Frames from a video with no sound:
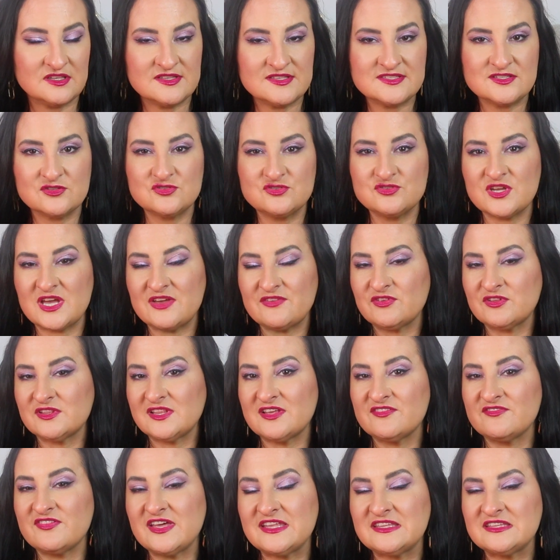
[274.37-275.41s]
It's not too heavy on
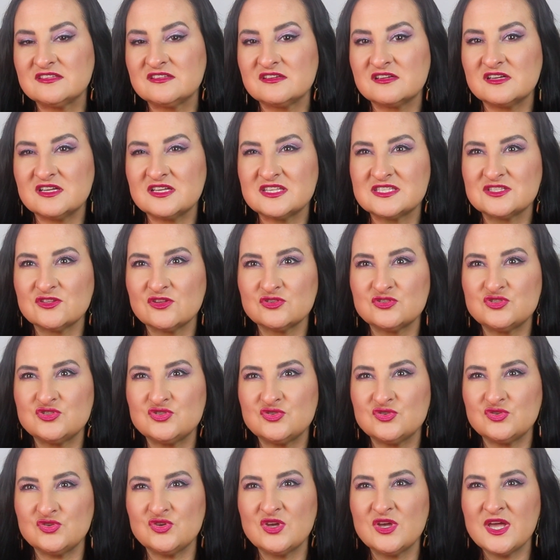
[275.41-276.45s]
lavender. It's not
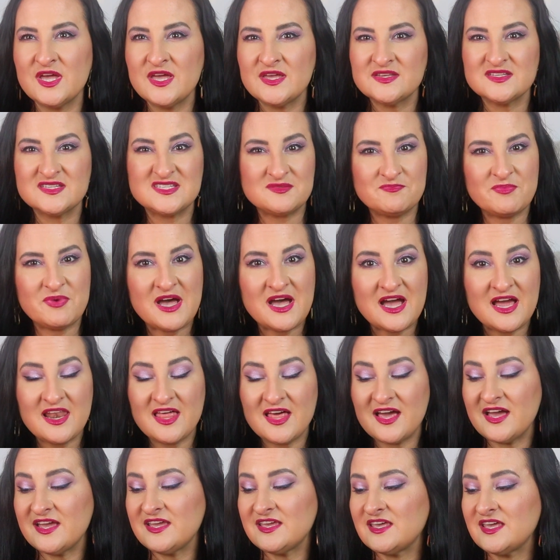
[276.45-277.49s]
too
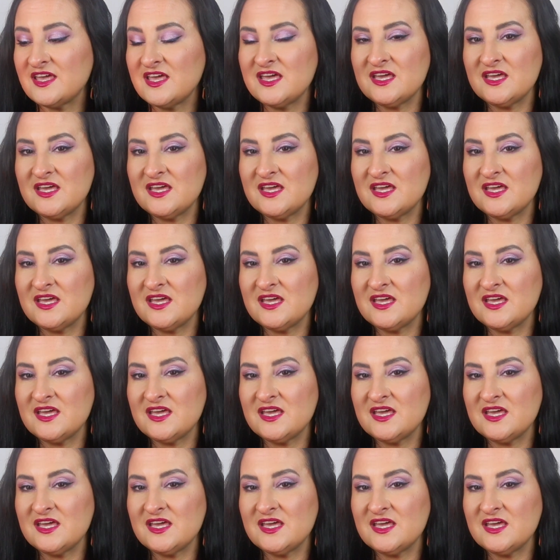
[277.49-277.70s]
spa-like.